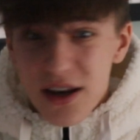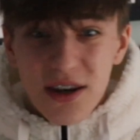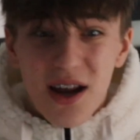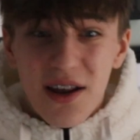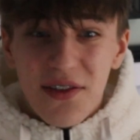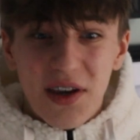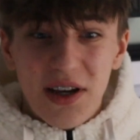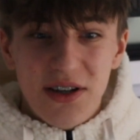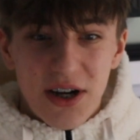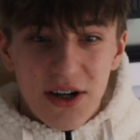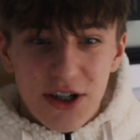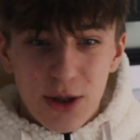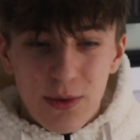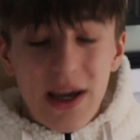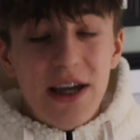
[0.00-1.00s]
nothing
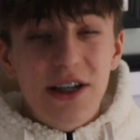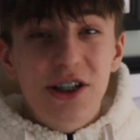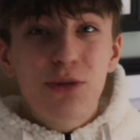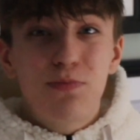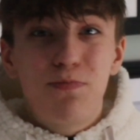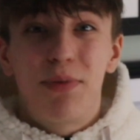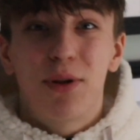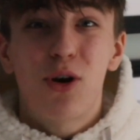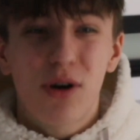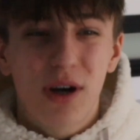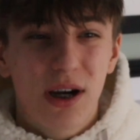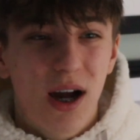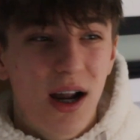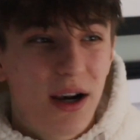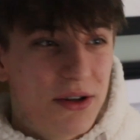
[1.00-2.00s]
done to it. It's just
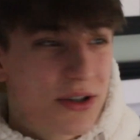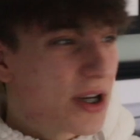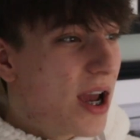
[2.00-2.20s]
block colors.